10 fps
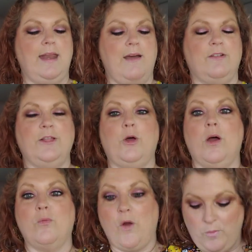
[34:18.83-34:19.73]
and have a
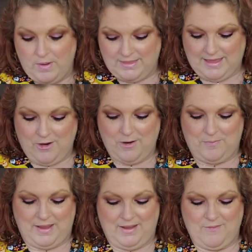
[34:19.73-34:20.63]
little
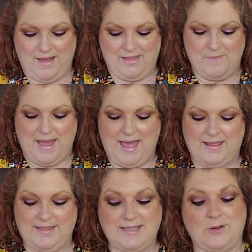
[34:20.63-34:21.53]
aromatherapy while I'm at
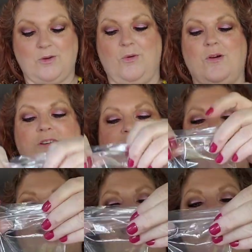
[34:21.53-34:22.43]
it. These are
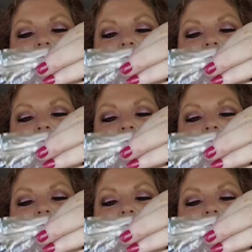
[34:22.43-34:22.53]
gorgeous. Look at